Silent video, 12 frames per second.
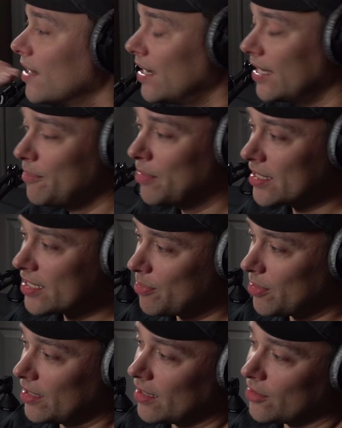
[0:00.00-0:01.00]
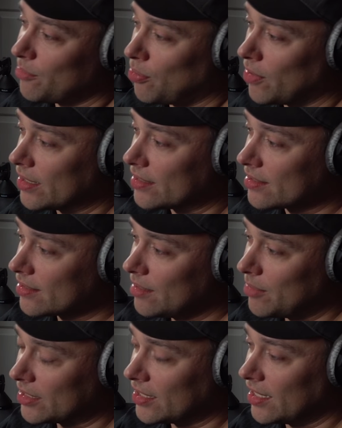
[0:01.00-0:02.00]
He brings up another point
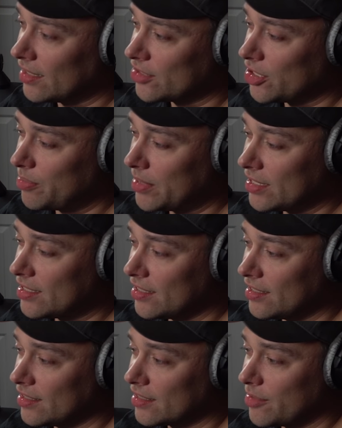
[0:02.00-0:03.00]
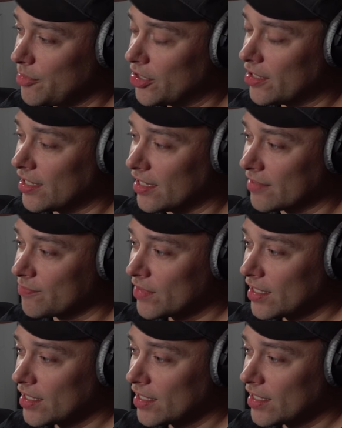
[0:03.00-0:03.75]
about the LGBT community